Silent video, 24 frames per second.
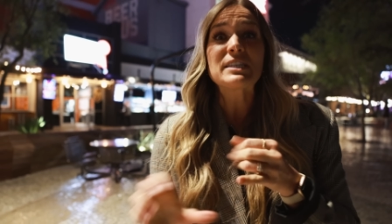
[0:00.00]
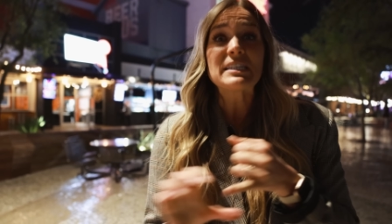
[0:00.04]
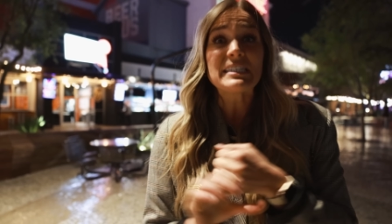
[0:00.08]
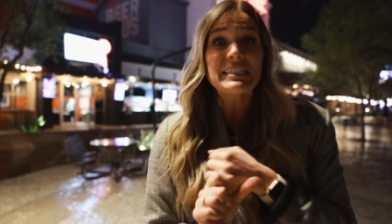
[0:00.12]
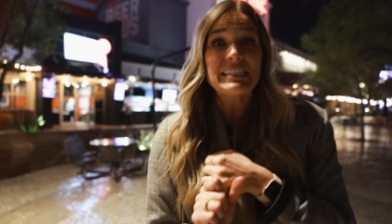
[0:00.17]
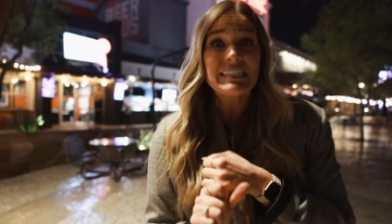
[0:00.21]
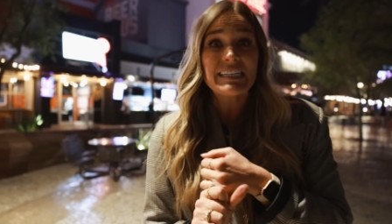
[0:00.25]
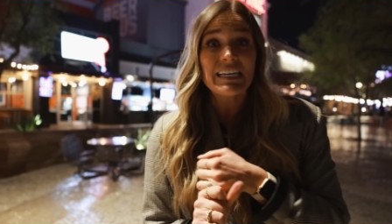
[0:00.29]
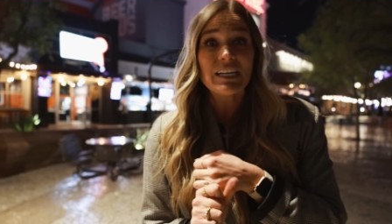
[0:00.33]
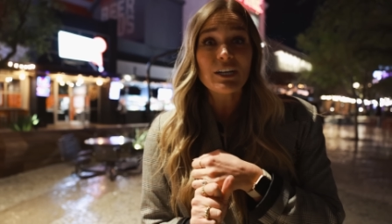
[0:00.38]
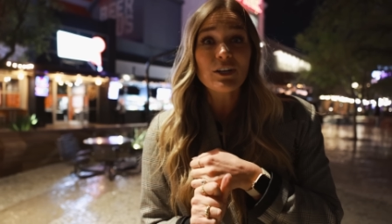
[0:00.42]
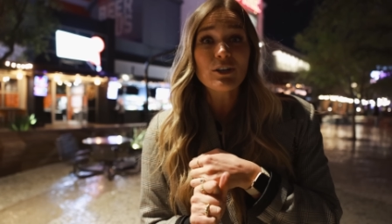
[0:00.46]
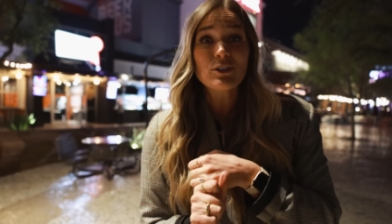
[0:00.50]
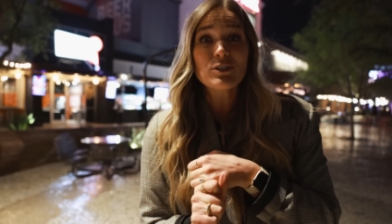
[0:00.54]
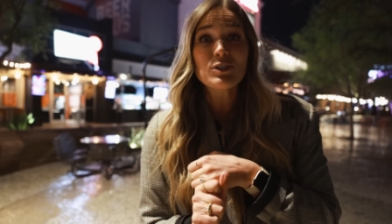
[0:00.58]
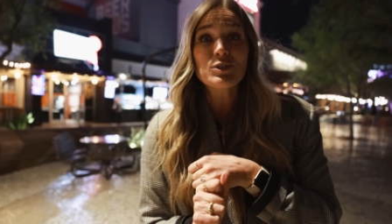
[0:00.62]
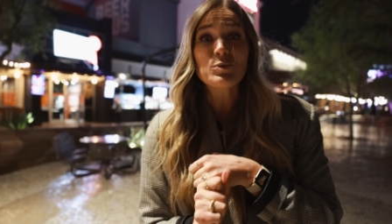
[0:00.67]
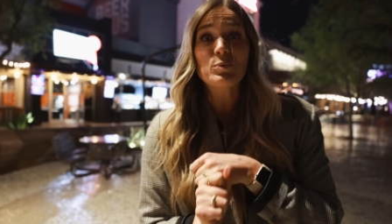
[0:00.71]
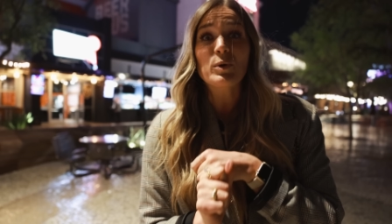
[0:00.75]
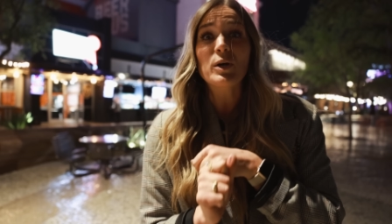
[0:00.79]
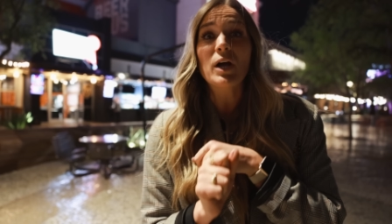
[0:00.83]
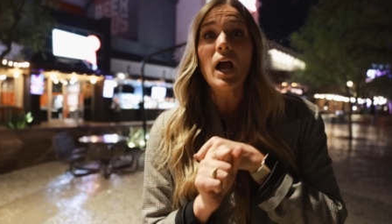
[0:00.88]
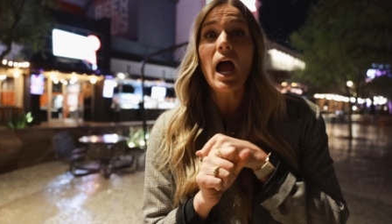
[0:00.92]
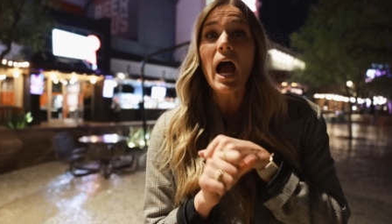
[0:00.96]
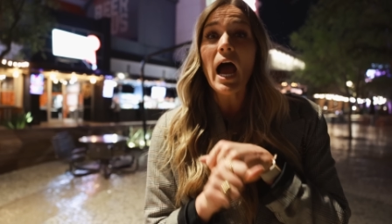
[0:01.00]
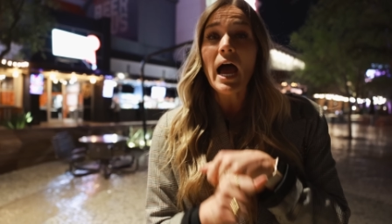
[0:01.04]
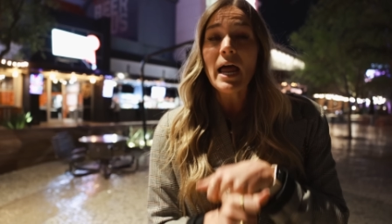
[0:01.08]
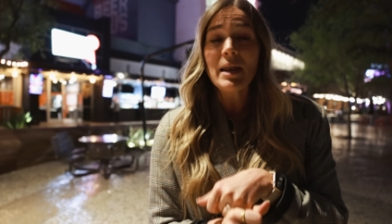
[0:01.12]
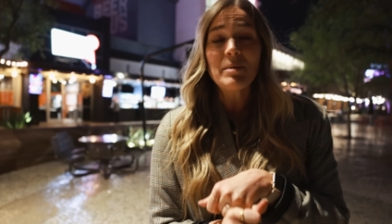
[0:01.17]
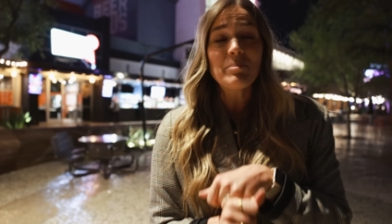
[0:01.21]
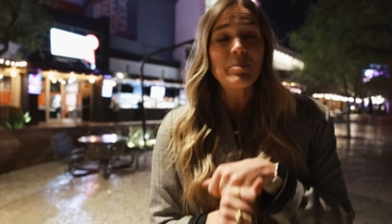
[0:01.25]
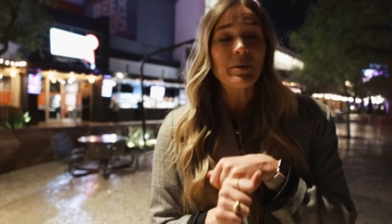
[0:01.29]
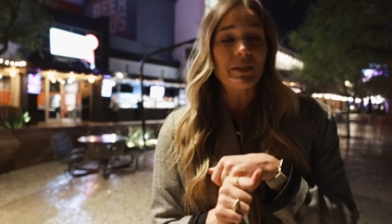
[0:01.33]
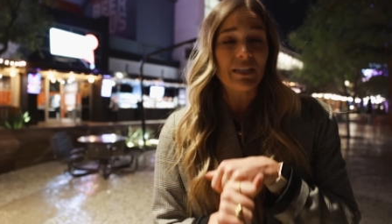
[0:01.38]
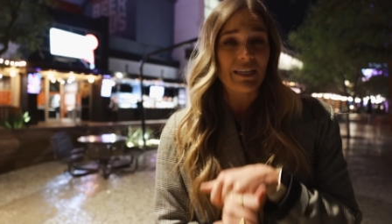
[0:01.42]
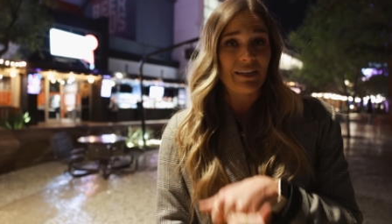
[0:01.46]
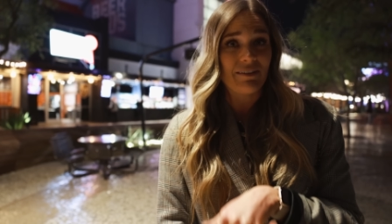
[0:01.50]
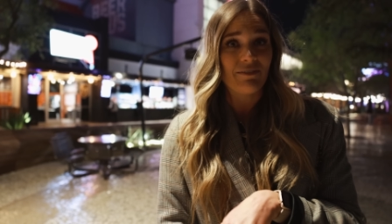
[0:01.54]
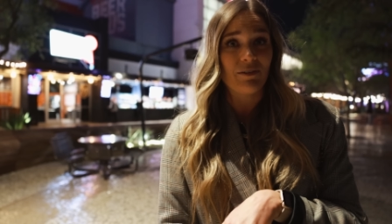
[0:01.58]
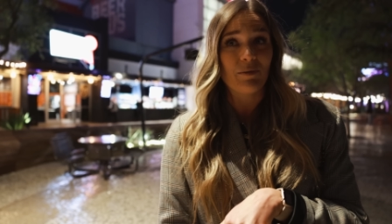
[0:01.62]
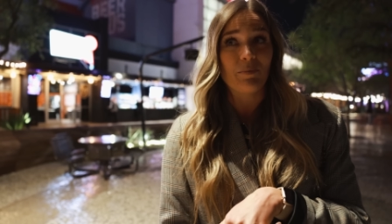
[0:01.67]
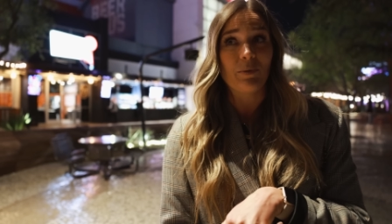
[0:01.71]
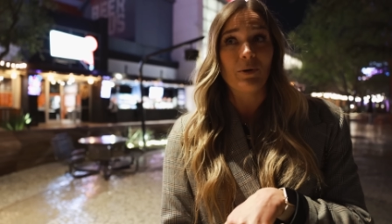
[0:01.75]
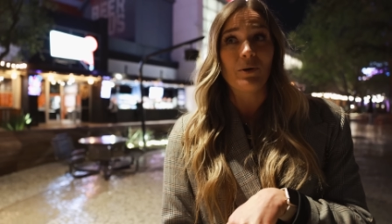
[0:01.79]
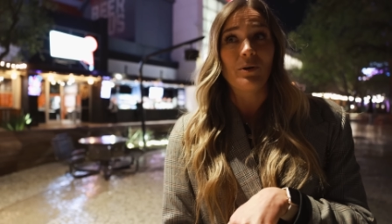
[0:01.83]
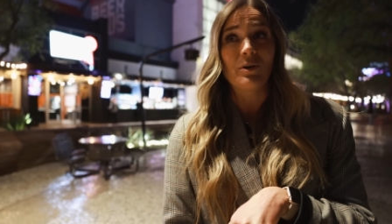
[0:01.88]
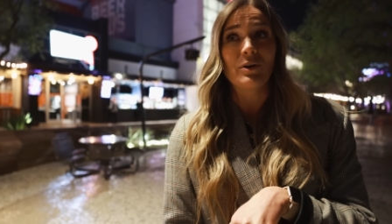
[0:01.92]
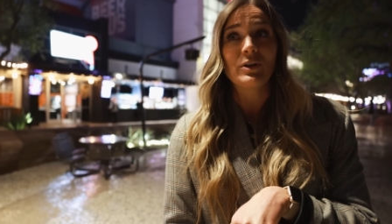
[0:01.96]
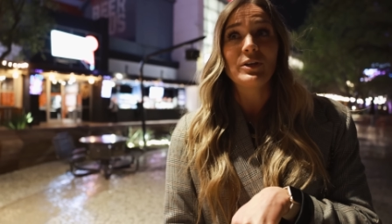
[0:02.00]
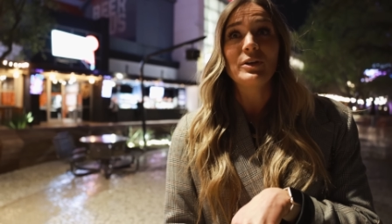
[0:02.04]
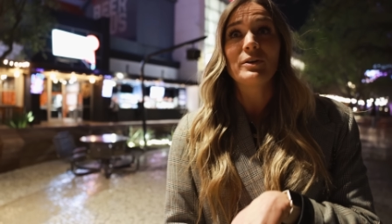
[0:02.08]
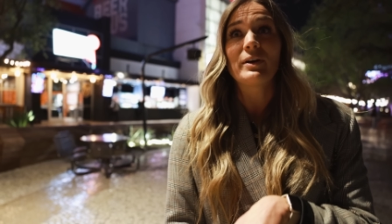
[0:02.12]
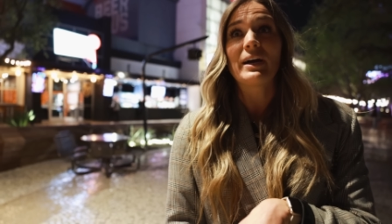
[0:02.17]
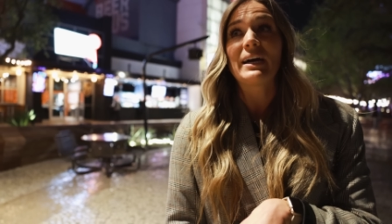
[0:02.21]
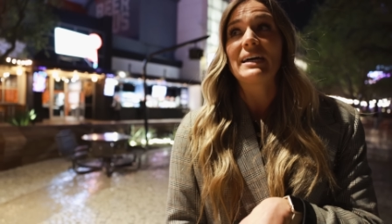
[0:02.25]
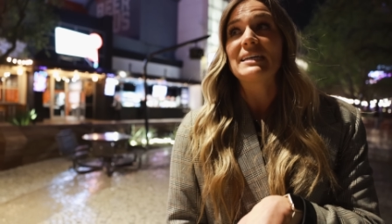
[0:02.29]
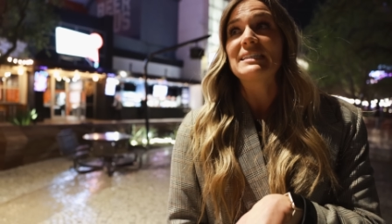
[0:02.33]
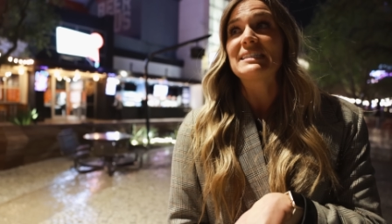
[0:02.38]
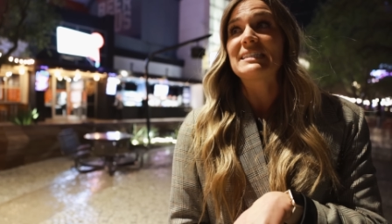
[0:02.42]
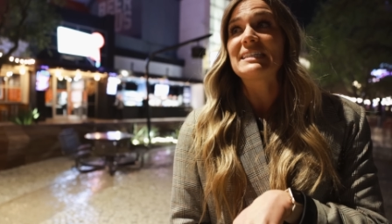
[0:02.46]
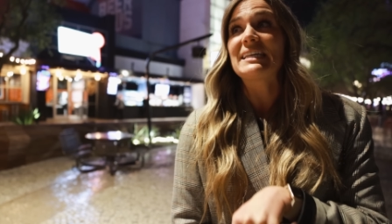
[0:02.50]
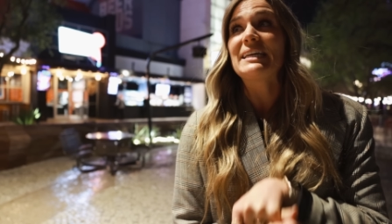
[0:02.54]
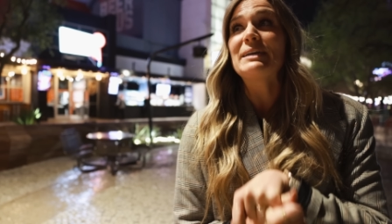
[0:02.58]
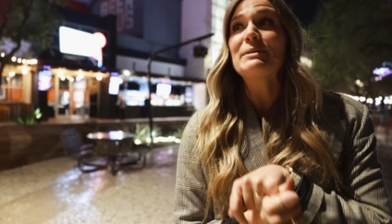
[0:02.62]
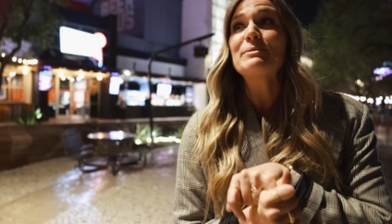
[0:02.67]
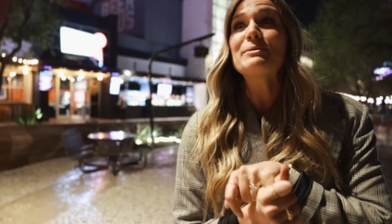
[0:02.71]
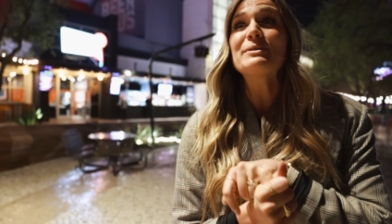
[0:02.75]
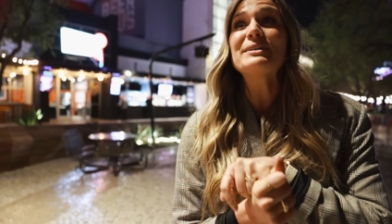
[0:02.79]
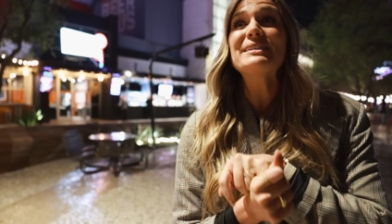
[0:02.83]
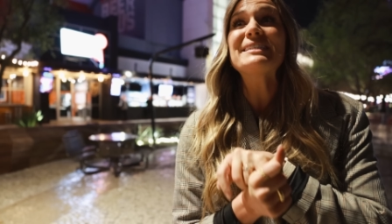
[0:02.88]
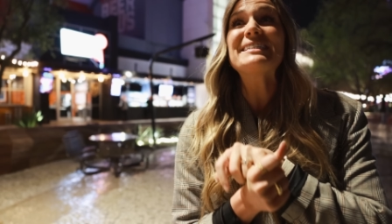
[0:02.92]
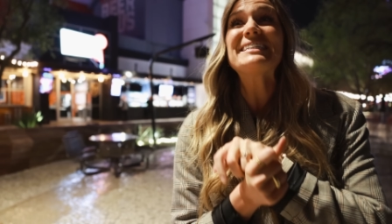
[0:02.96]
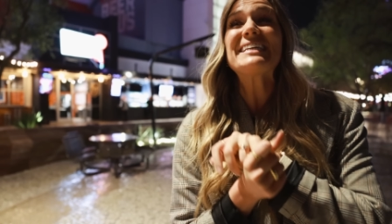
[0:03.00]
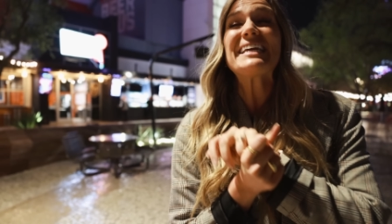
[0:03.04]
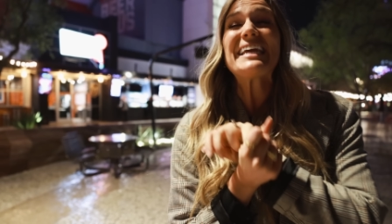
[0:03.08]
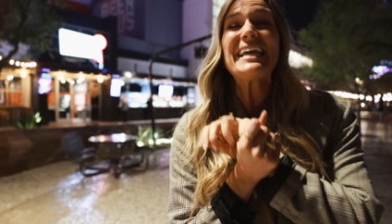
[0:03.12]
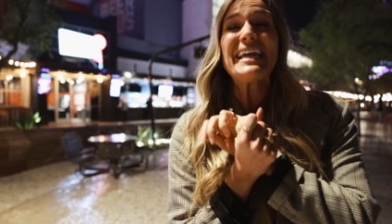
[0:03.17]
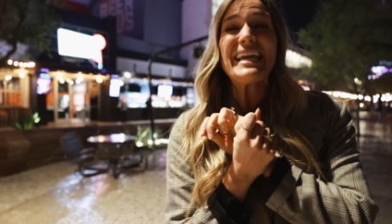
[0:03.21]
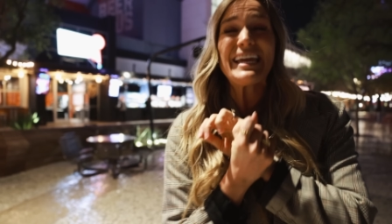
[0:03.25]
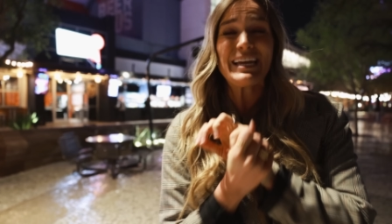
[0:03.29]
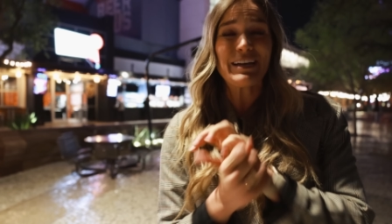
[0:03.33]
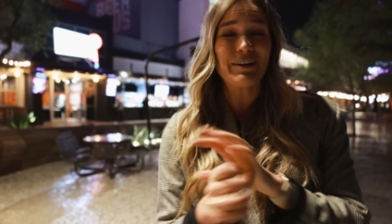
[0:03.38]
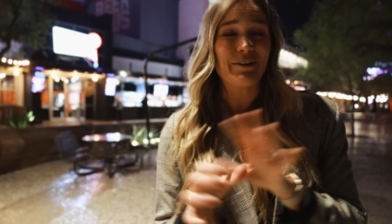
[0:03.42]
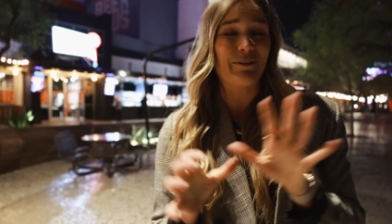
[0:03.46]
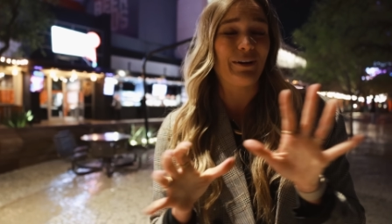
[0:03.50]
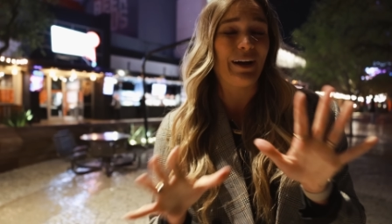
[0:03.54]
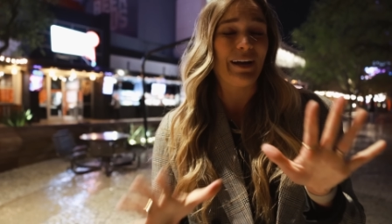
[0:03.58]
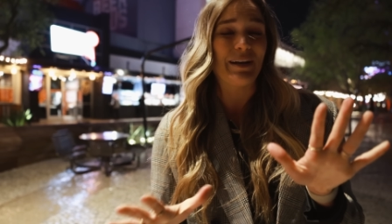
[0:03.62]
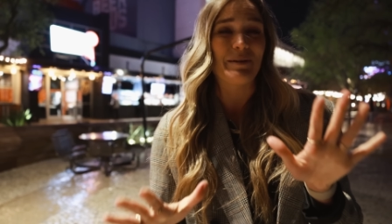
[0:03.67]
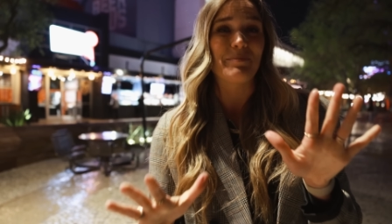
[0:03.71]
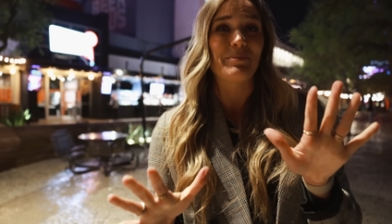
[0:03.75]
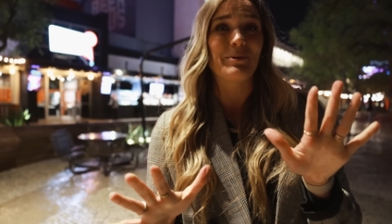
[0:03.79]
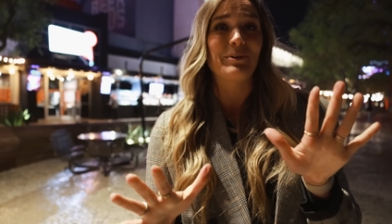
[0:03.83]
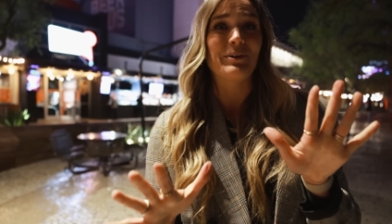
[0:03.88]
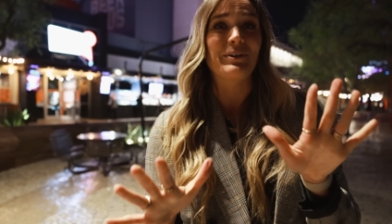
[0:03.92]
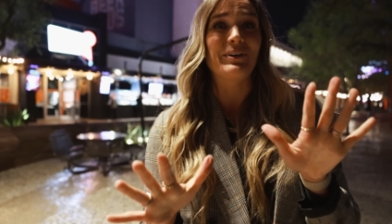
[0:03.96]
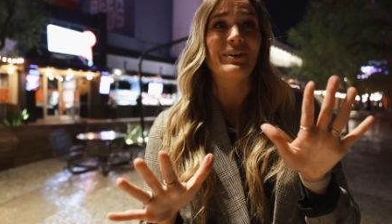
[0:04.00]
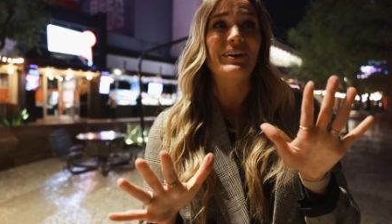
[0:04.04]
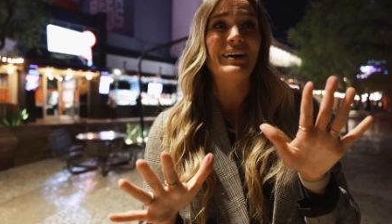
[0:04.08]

The Live singers music. were unbelievable. You guys, it was incredible.